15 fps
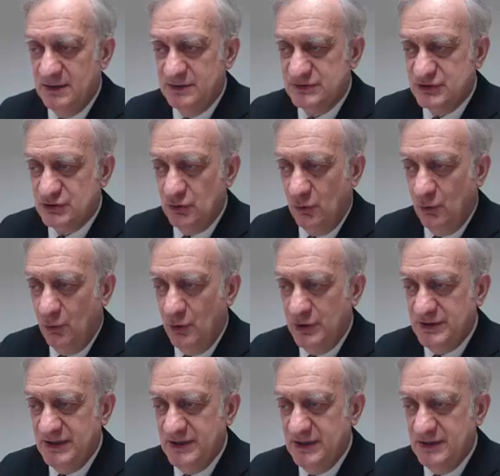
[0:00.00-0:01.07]

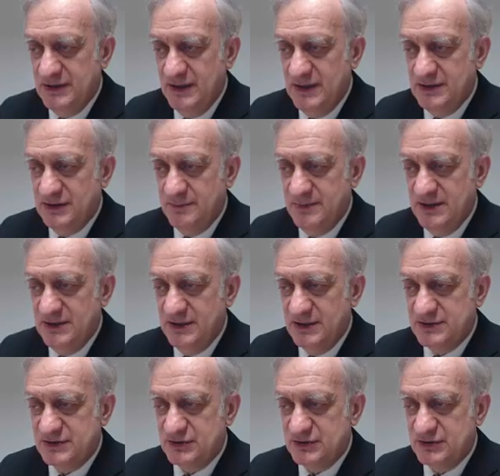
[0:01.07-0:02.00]
stored in an intermediate